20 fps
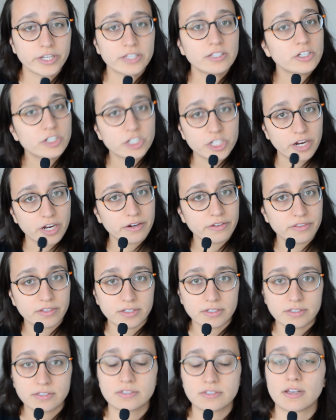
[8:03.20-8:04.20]
to share
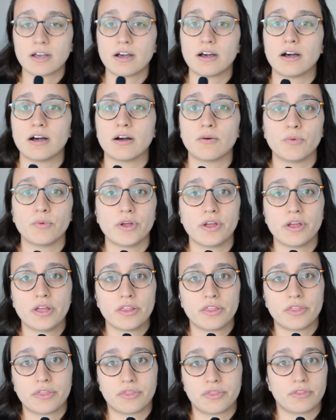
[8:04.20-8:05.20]
this
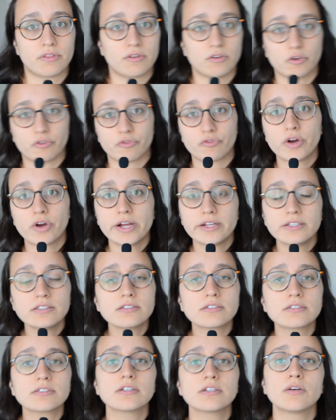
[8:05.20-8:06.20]
with your
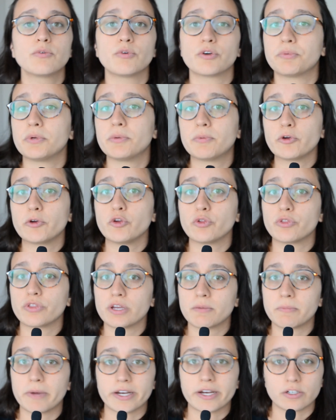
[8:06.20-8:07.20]
friends, with people you
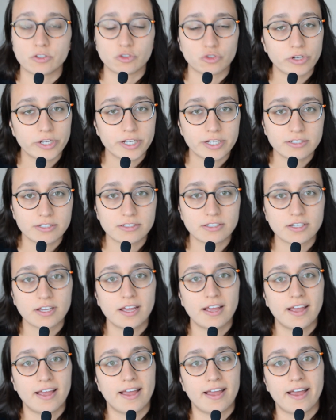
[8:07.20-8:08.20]
think might enjoy it,
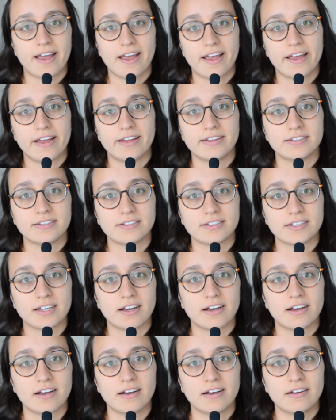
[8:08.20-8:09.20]
and
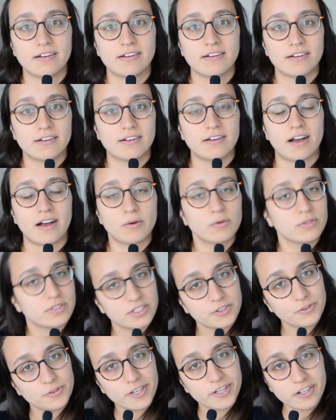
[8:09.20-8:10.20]
I will see
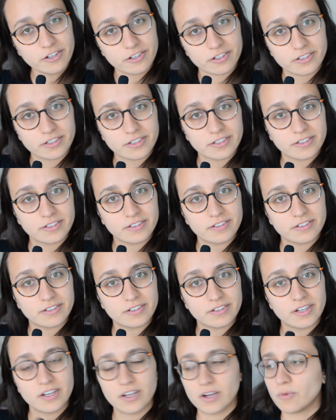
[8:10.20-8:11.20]
you later.
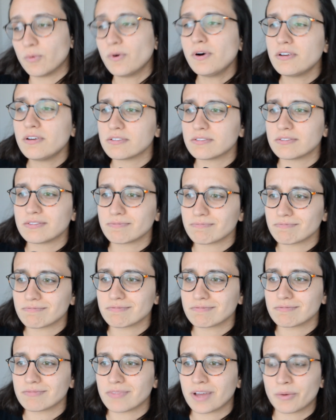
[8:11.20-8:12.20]
Well,
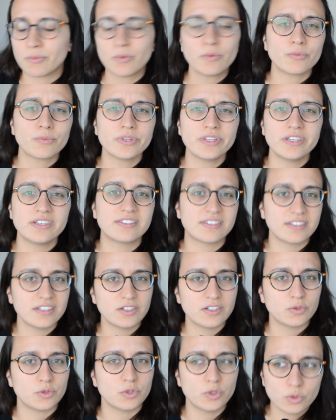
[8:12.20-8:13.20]
I won't really see
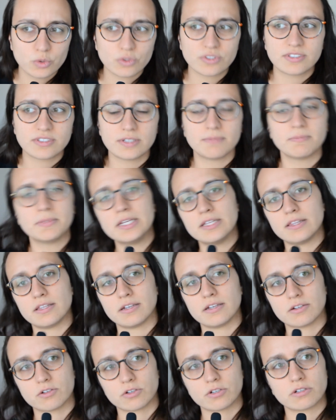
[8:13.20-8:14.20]
you. You'll see me
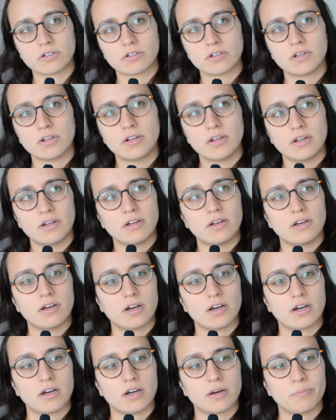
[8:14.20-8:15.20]
later.
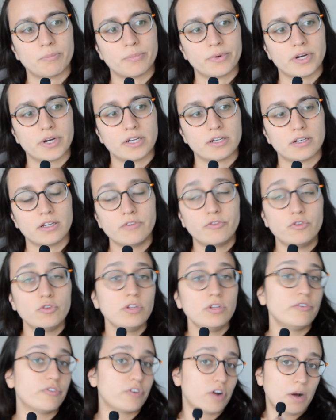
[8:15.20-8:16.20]
But if you
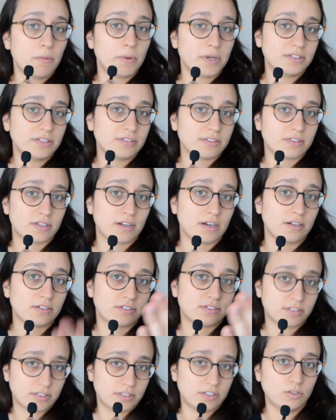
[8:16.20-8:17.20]
leave comments, then I'll
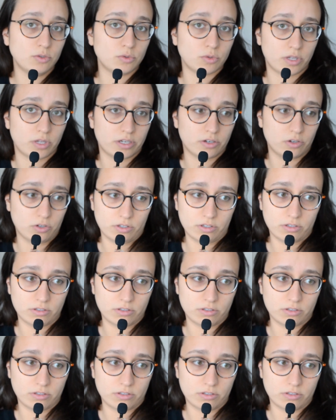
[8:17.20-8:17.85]
see you later.